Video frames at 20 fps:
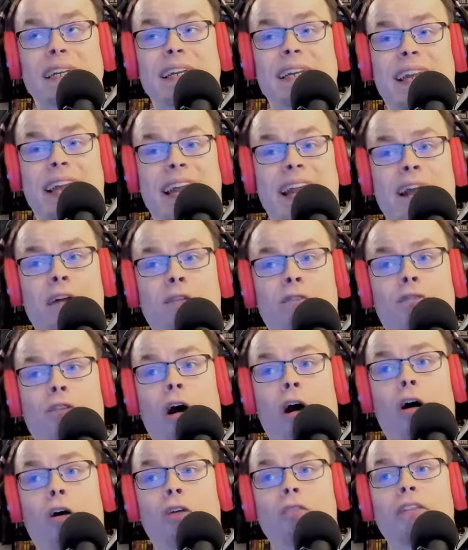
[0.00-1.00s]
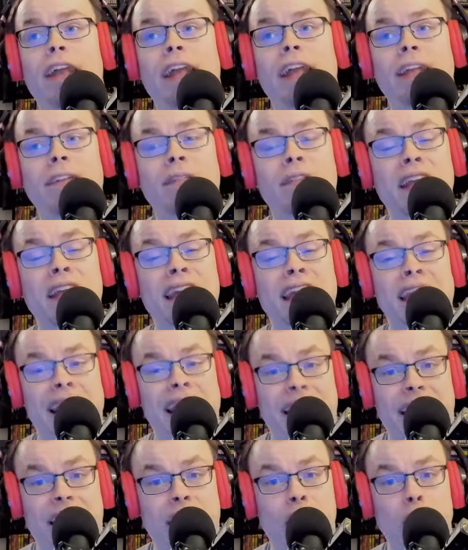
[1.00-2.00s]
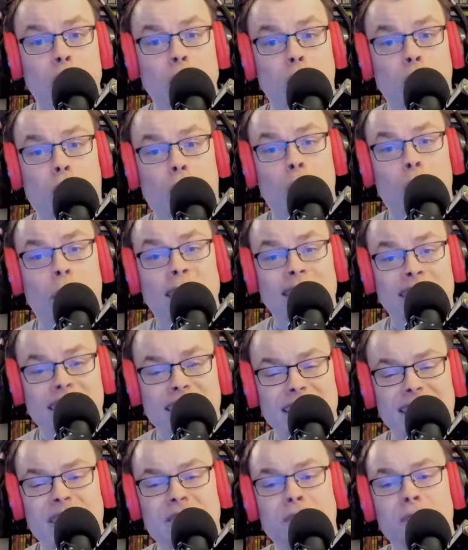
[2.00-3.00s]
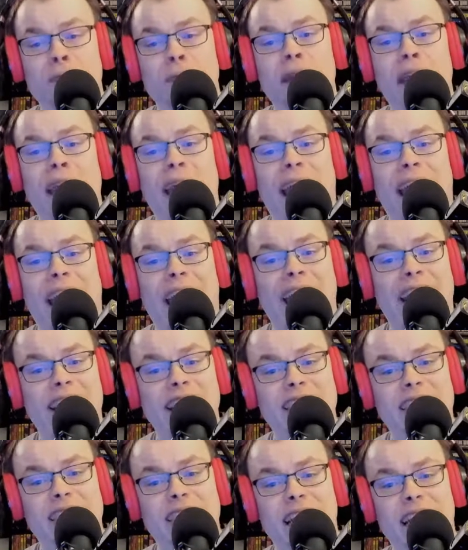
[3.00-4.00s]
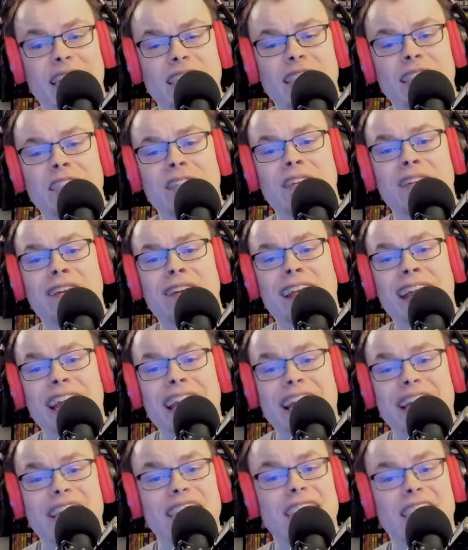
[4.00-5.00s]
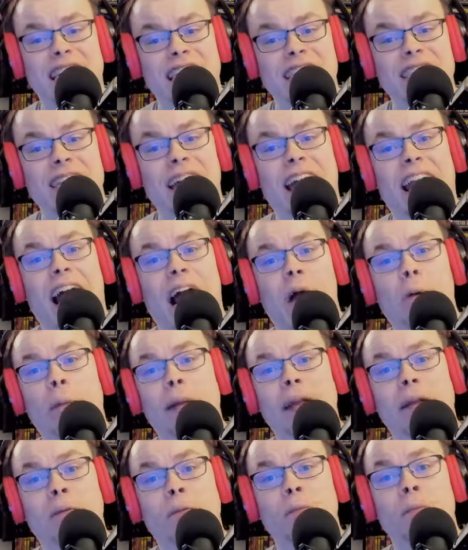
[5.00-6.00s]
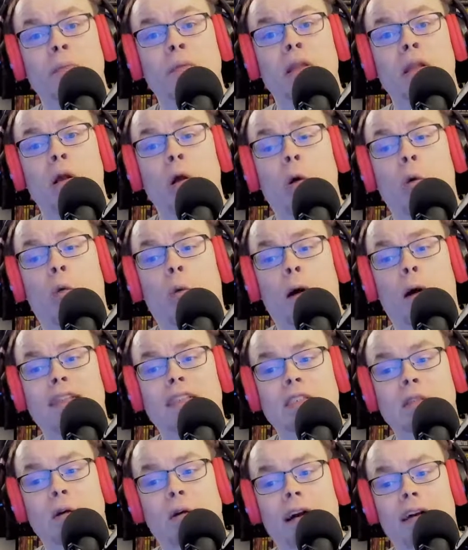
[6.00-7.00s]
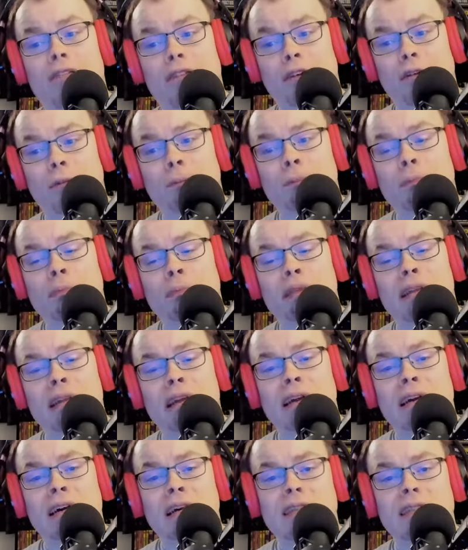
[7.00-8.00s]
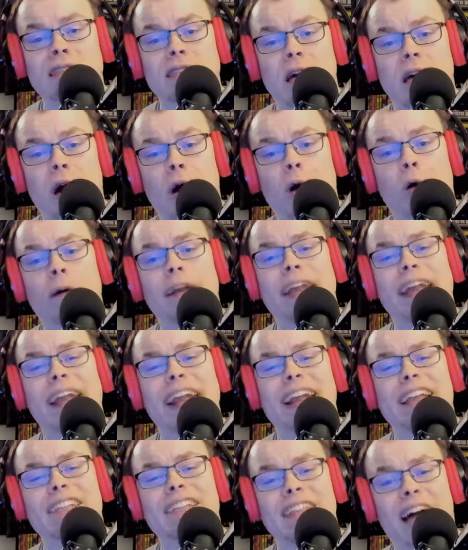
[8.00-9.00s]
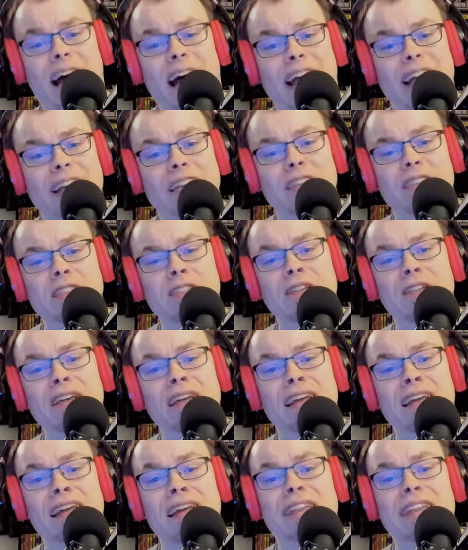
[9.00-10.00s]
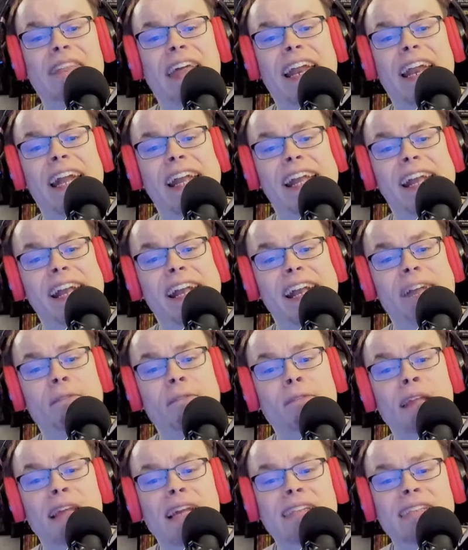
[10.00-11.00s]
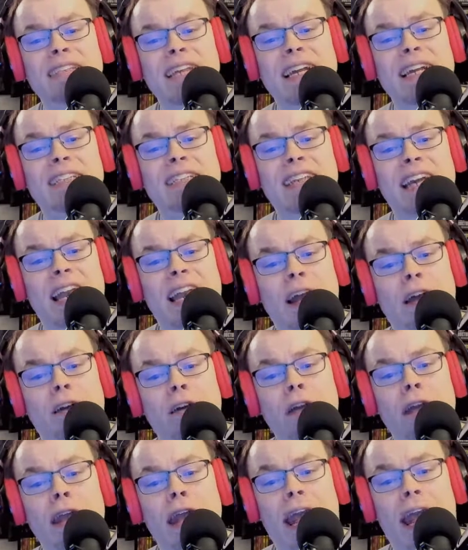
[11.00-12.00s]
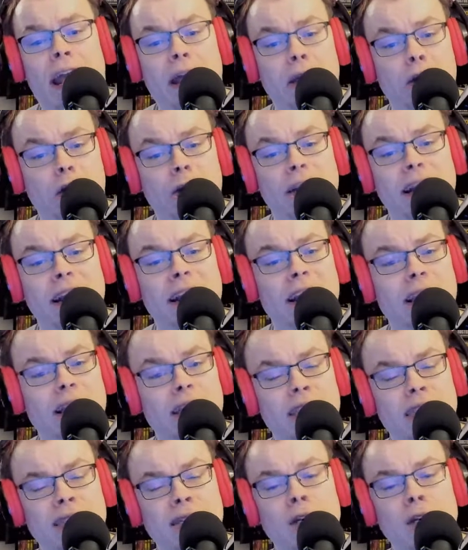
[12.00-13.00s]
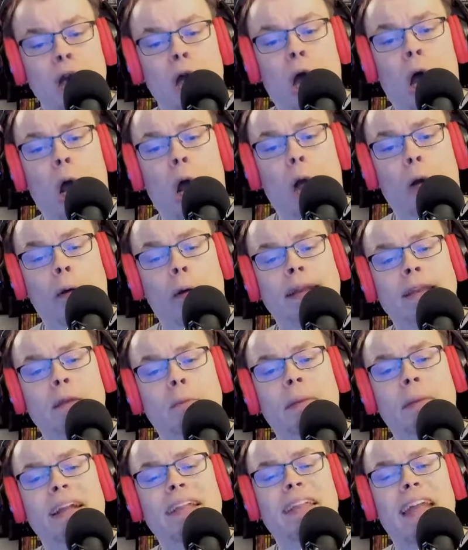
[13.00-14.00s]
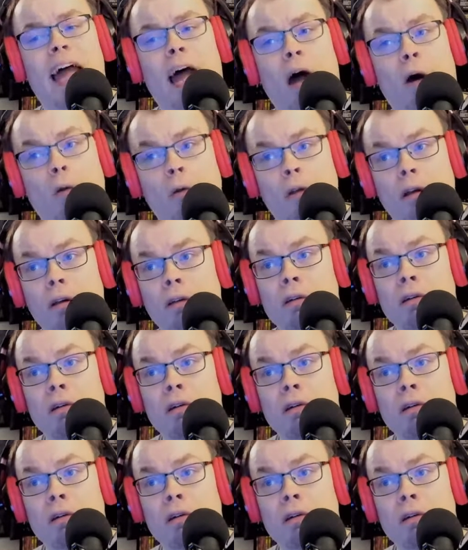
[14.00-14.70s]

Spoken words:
getting involved in Inner Circle business, and he's just not happy whatsoever. So he decides that he, Santana, and Ortiz are going to beat down